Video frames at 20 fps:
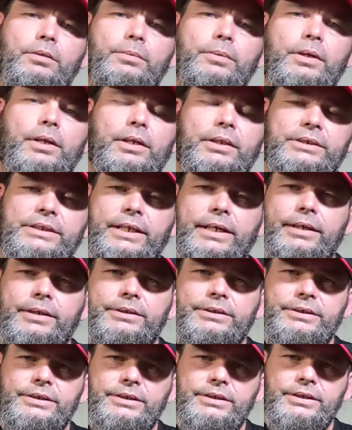We got our
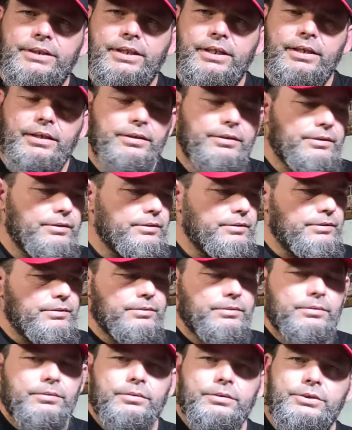tires in today.
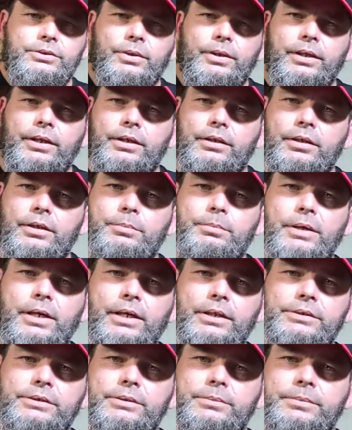Let's go ahead and
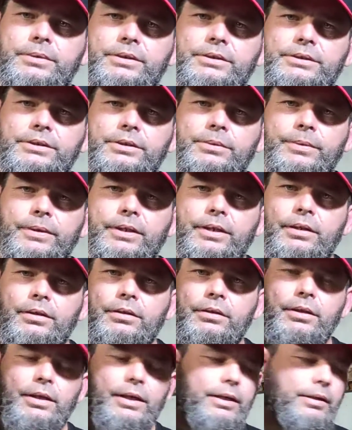unbox them and see what they
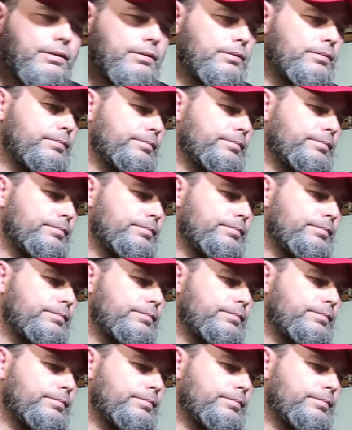look like.